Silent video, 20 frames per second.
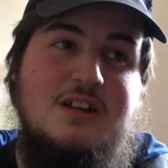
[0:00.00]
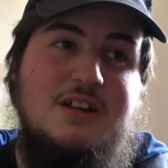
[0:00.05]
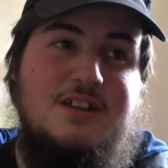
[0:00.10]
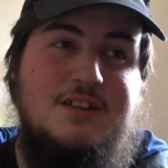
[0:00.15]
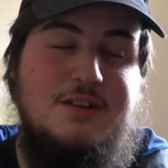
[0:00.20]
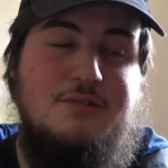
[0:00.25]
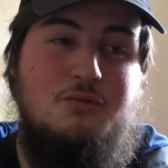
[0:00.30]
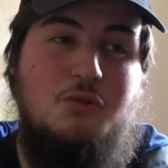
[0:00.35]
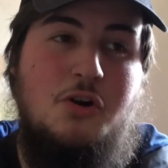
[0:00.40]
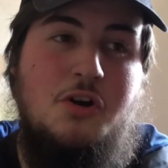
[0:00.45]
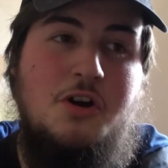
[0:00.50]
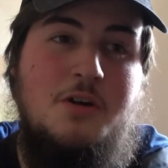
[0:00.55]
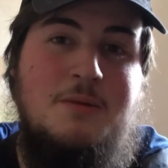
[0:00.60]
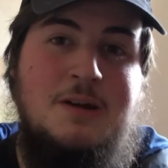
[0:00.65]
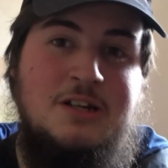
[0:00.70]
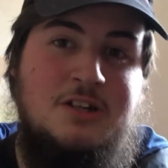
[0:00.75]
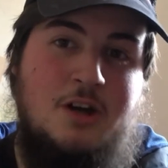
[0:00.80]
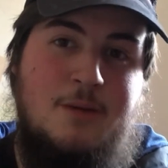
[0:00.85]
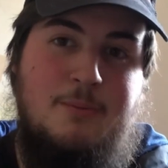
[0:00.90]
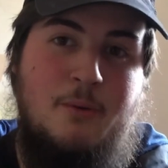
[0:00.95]
There were
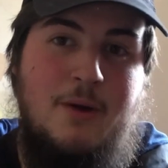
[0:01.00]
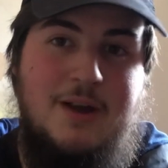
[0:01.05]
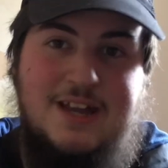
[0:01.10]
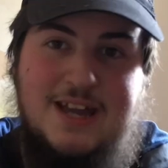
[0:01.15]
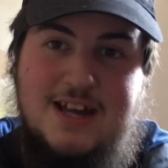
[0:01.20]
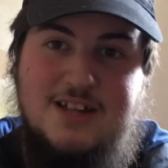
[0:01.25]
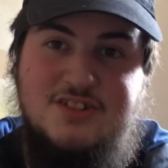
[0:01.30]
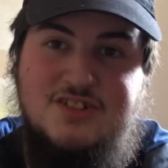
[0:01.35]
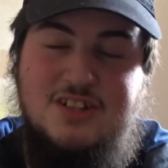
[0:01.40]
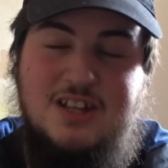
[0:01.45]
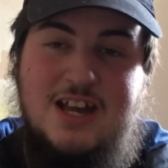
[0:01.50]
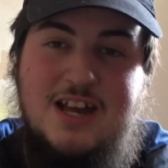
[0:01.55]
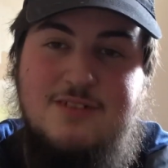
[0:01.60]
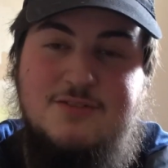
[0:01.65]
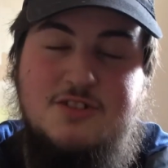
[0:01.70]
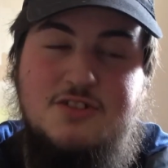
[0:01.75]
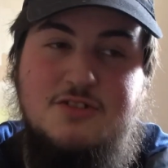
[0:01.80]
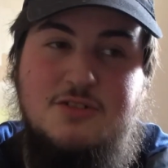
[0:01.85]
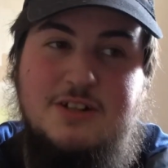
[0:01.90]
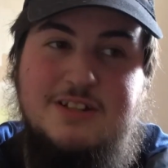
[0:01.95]
a couple of cans
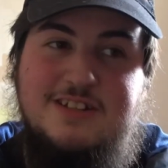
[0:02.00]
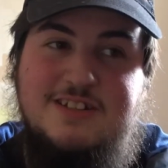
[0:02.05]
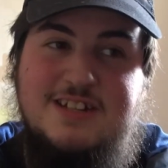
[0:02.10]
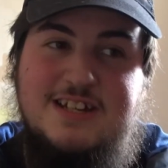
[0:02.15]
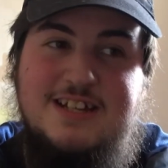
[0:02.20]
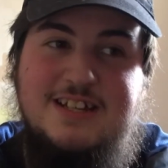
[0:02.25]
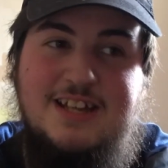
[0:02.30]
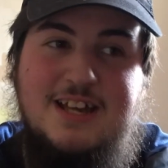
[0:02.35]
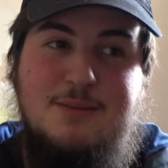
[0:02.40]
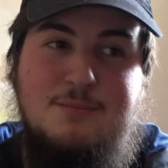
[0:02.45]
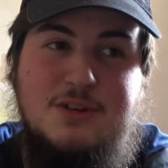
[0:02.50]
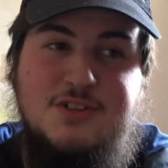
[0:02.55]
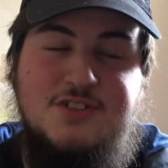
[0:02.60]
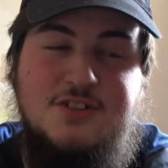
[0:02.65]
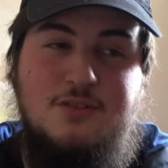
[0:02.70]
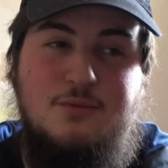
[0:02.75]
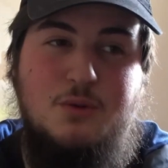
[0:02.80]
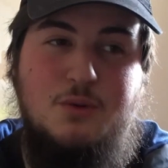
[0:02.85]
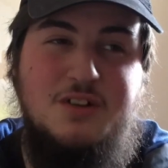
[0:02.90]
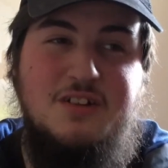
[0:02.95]
left, so I decided to get
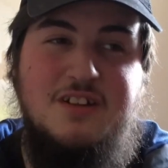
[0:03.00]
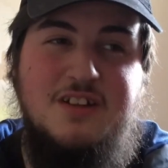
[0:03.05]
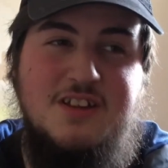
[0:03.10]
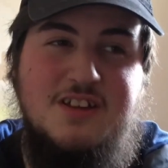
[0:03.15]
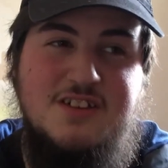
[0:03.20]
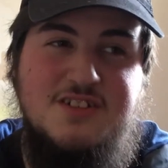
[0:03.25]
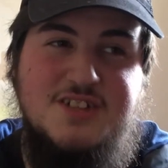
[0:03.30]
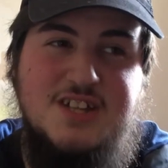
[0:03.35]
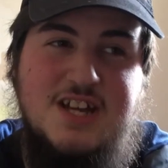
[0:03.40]
myself one of these,